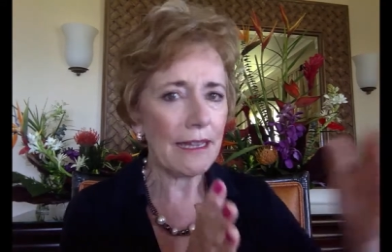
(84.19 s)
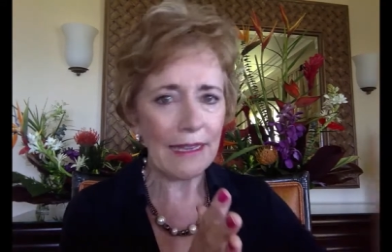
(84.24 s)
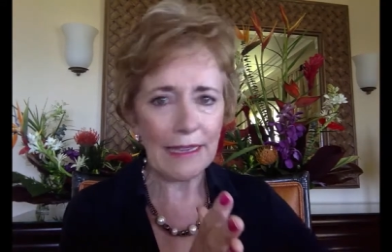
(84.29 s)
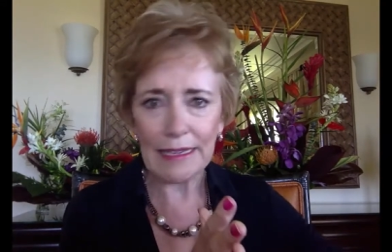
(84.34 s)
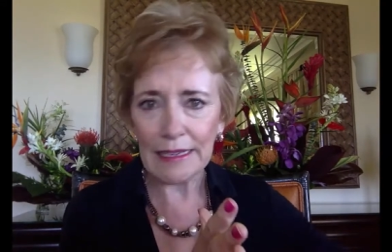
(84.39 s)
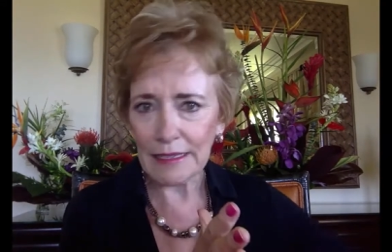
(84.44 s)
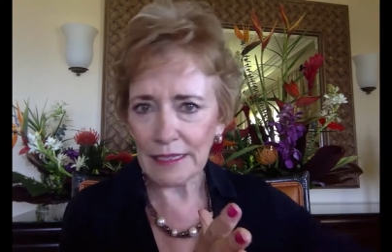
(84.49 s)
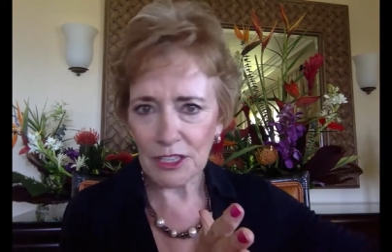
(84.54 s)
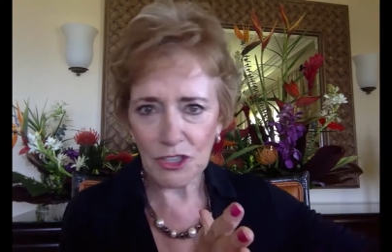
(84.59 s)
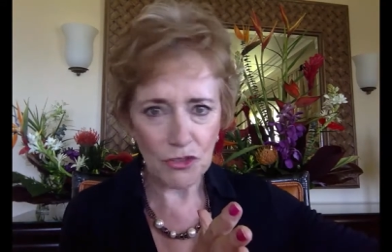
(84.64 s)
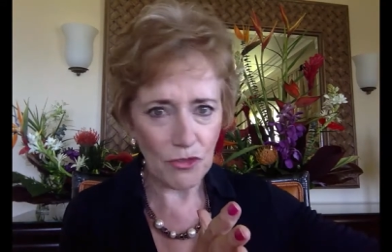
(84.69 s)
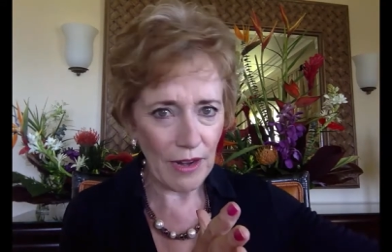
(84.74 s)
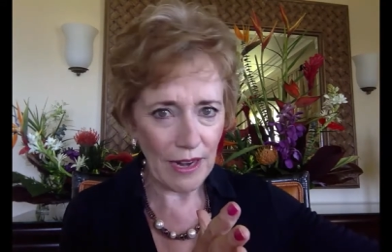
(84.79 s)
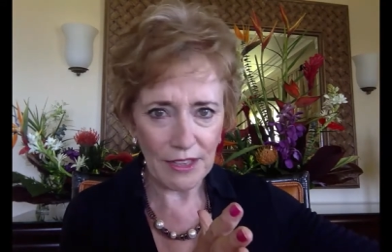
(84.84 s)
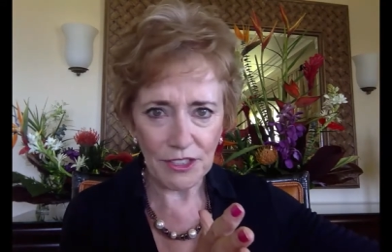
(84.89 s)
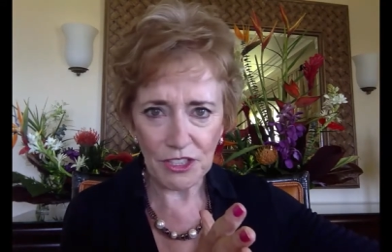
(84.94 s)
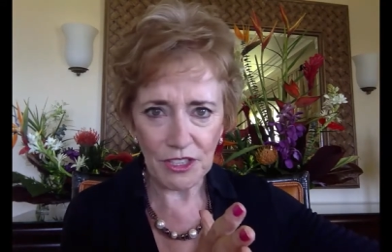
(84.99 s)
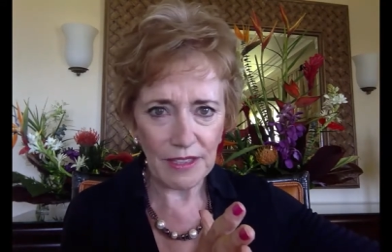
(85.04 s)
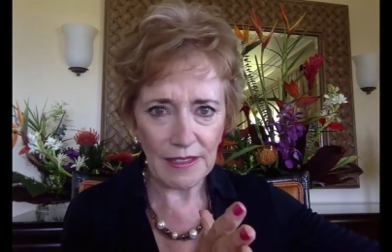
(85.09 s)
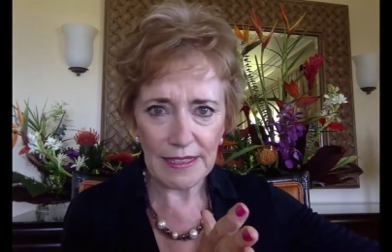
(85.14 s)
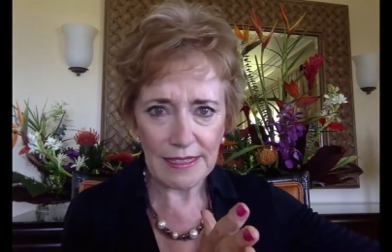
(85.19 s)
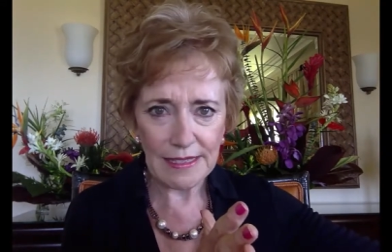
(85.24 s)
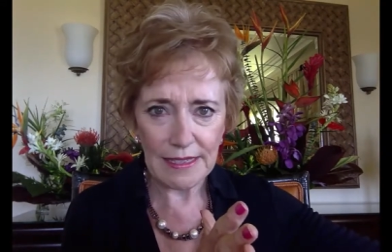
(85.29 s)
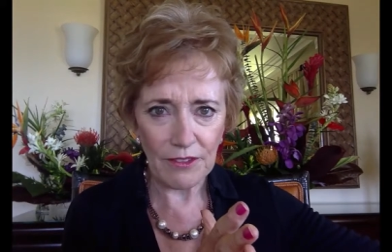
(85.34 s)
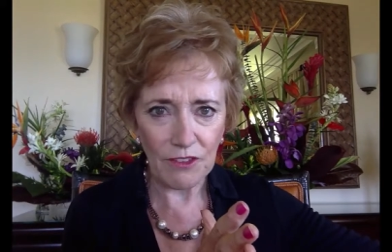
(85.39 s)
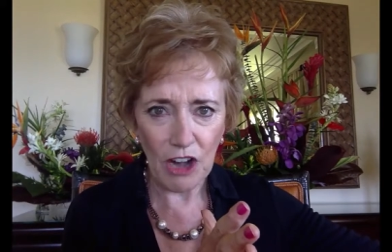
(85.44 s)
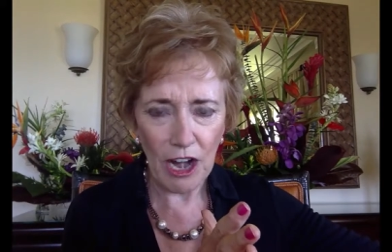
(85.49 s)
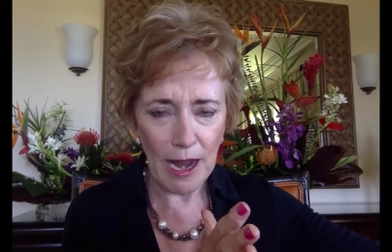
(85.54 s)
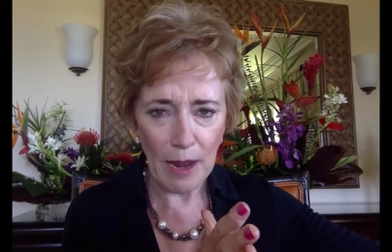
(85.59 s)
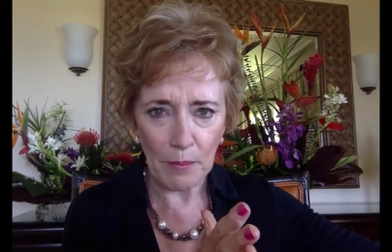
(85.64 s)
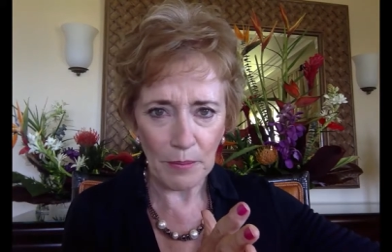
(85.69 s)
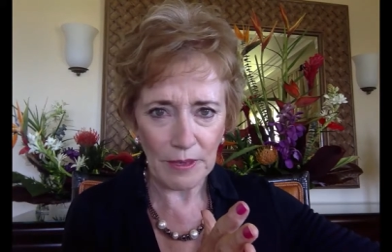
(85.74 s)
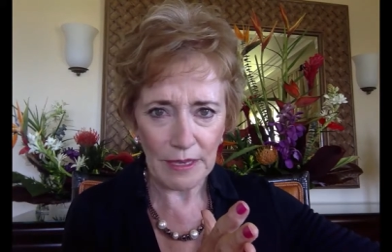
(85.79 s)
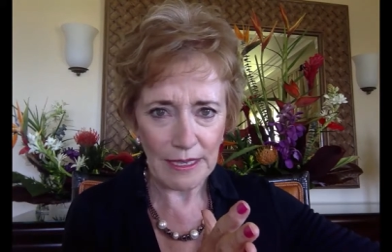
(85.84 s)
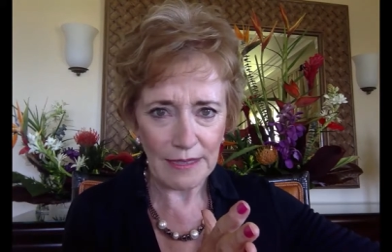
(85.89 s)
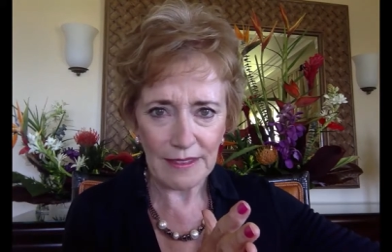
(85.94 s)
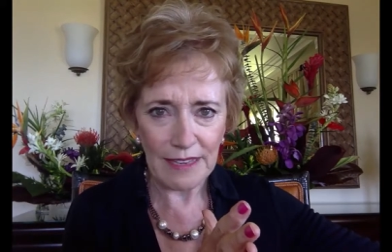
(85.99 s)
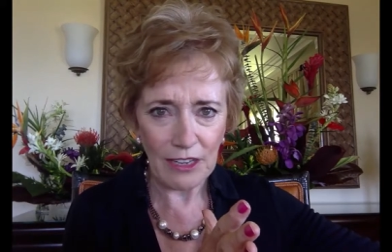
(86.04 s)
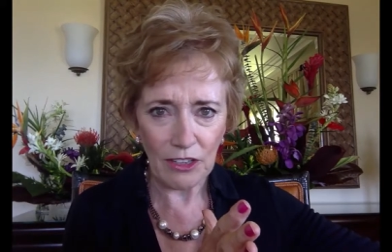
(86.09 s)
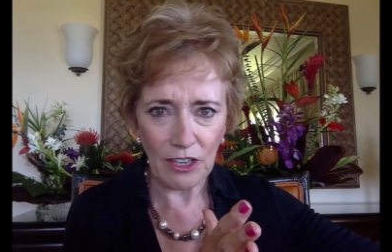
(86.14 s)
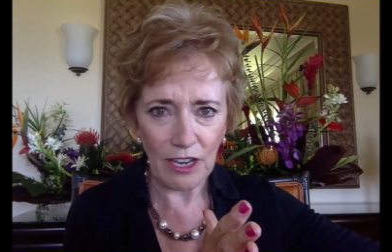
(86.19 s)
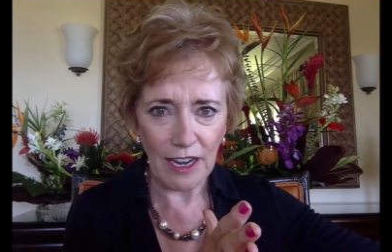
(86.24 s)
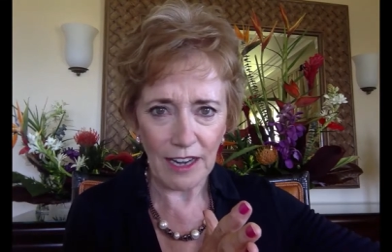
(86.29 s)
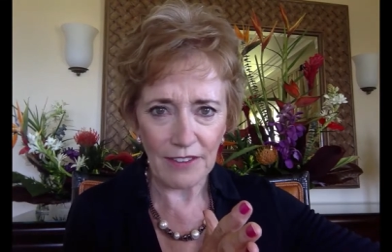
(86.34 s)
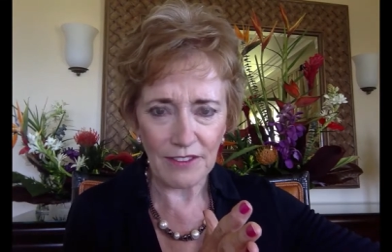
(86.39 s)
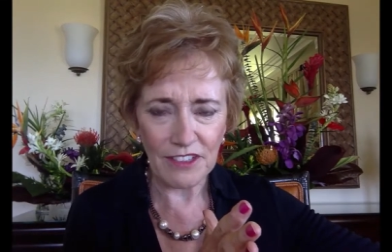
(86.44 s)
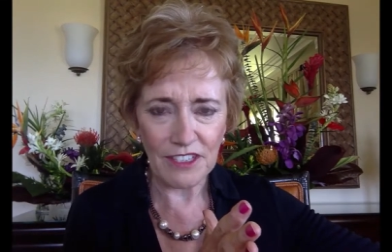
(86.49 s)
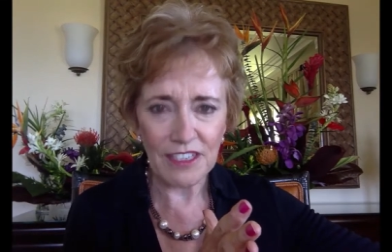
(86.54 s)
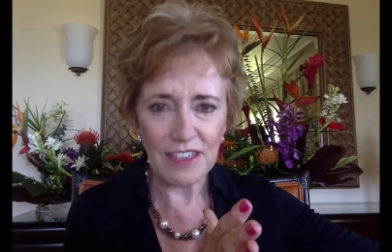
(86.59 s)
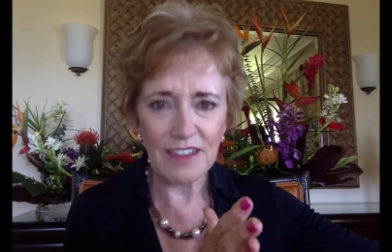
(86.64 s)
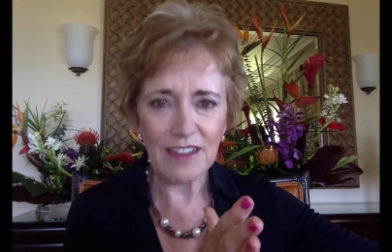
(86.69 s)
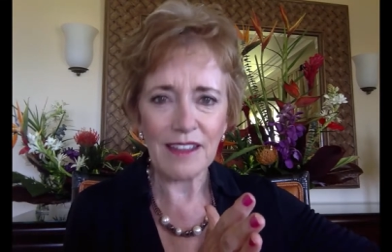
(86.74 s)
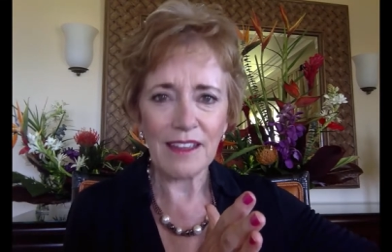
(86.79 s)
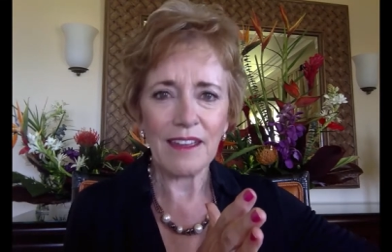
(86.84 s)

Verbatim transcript: any tragedy that's ever happened in their lives